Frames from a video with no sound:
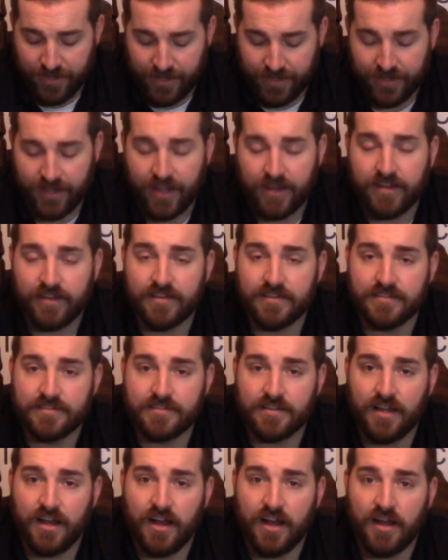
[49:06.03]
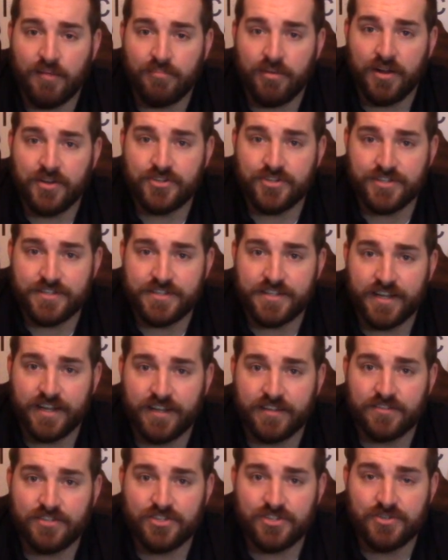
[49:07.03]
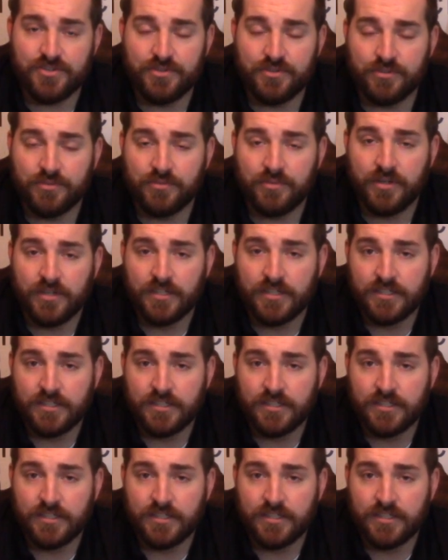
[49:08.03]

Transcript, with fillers: and get his uh, punches ticket to